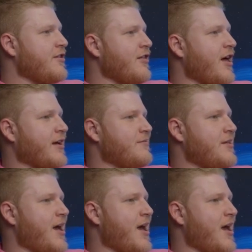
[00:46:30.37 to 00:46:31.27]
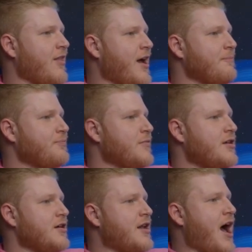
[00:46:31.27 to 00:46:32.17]
there like,
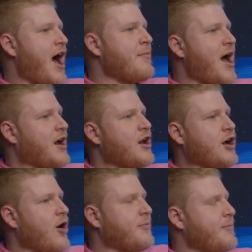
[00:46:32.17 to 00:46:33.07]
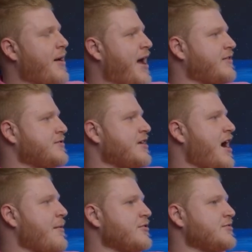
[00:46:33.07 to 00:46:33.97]
nah, I'm not gonna go up to bat this
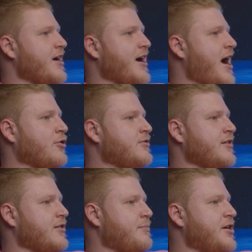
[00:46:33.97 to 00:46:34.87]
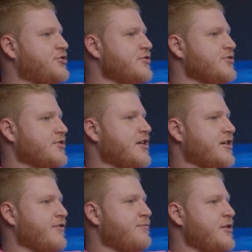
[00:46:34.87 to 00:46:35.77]
time because like I don't think the pitcher is gonna
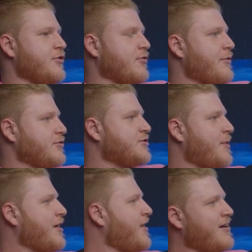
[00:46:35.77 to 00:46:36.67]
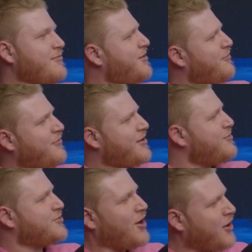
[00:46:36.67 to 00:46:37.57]
give me the right response. Like, what the fuck are
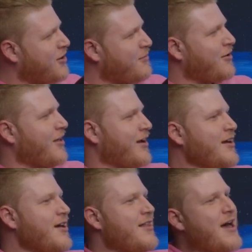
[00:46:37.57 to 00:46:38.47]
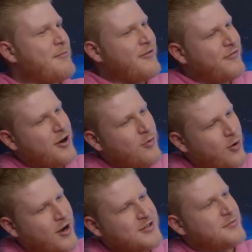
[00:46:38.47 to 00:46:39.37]
you talking about? Like, that motherfucker
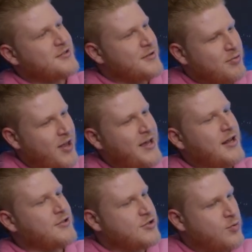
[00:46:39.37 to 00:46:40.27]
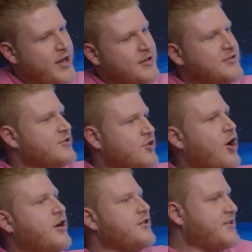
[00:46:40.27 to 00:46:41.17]
walks up to the plate and swings his
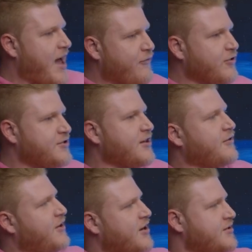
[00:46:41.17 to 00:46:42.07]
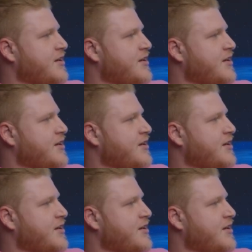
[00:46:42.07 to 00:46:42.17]
hardest every single fucking